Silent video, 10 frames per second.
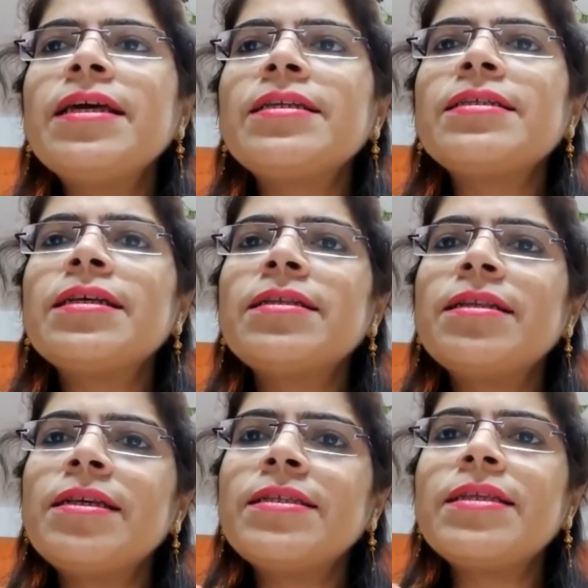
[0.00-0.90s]
that is
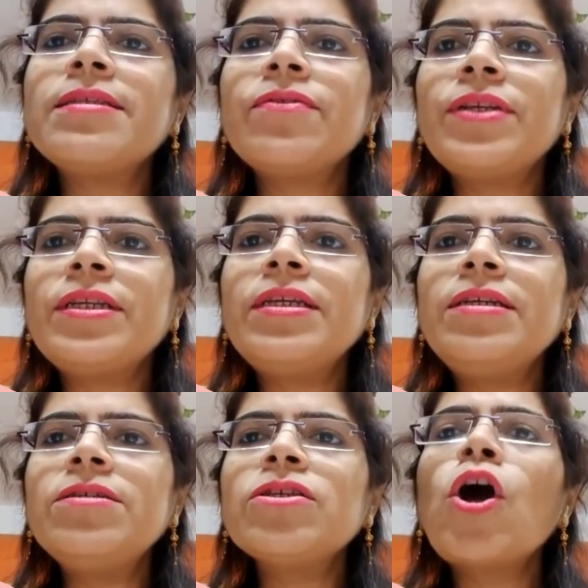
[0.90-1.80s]
less than 17
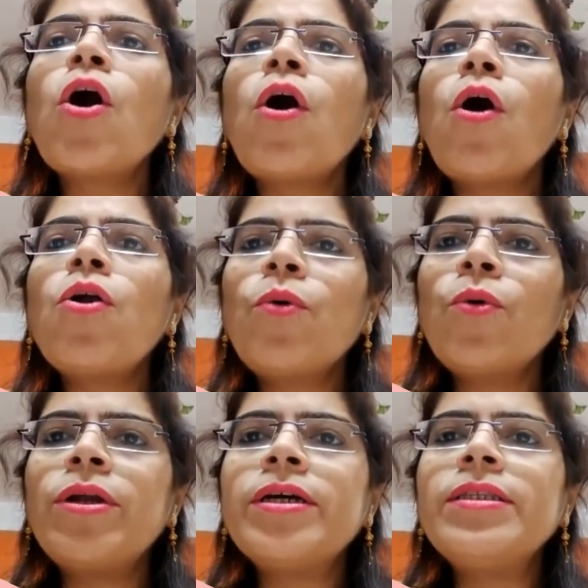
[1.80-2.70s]
years, or
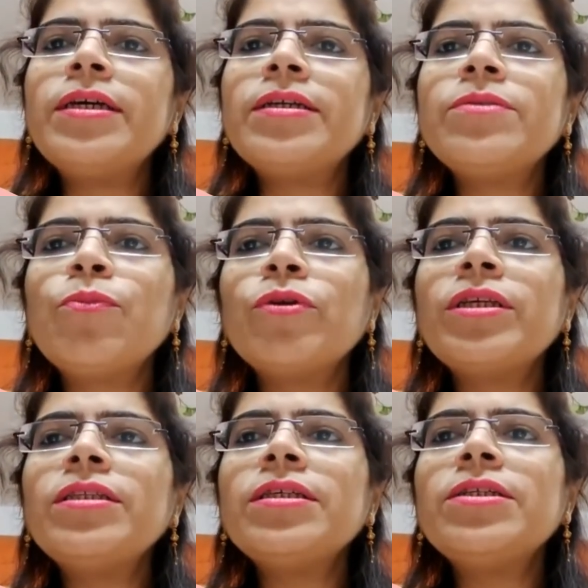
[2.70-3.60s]
older, that is more
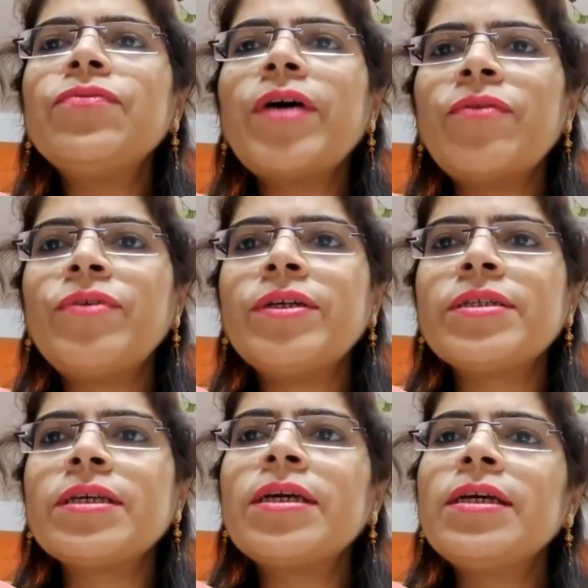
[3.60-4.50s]
than 35
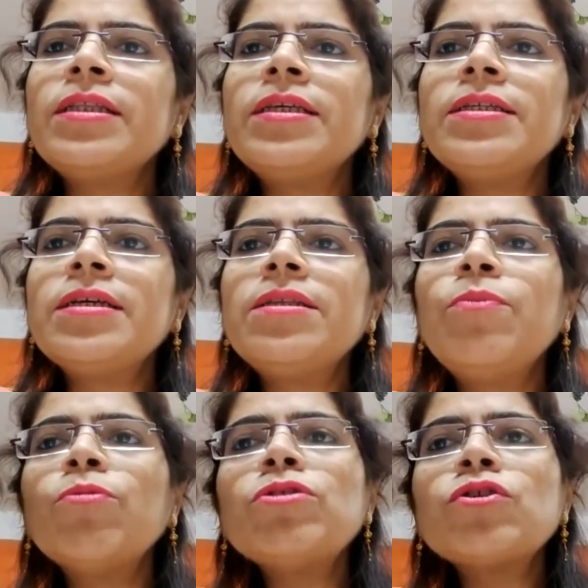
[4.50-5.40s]
years. These are the
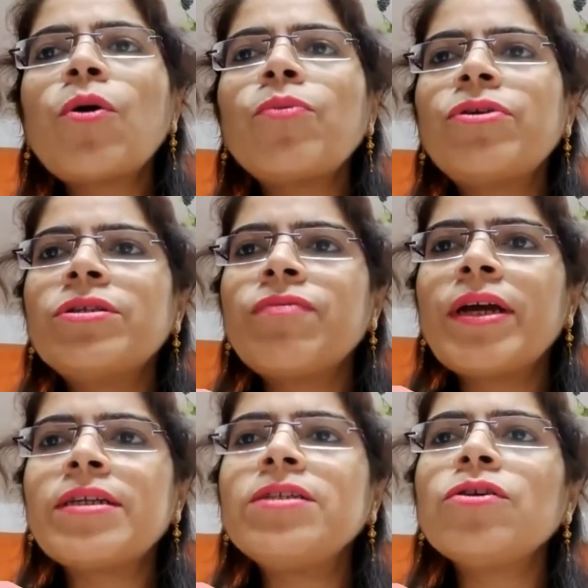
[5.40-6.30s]
most common risk
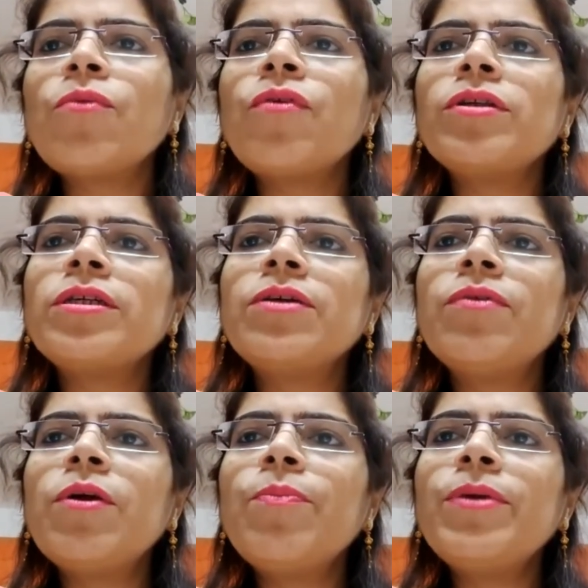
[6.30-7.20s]
factors for the
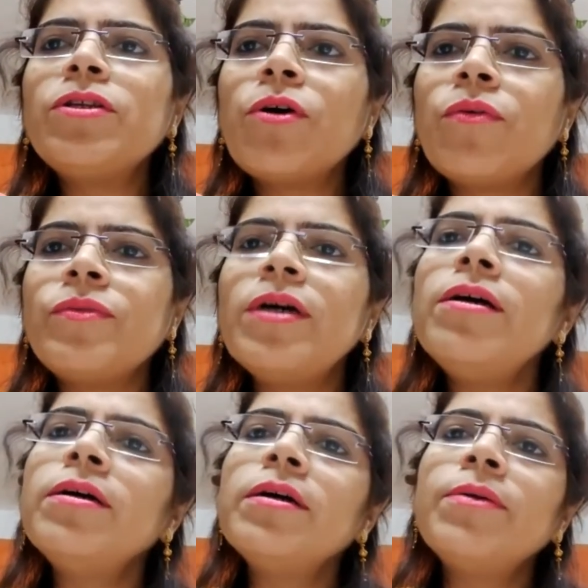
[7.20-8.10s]
development of the
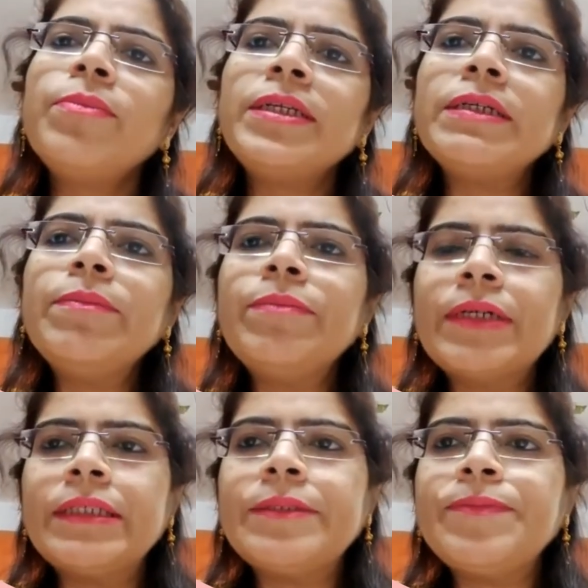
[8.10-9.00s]
preterm
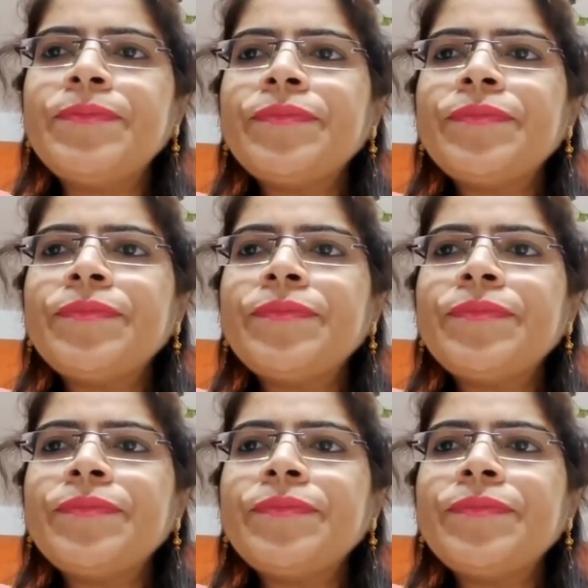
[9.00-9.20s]
birth.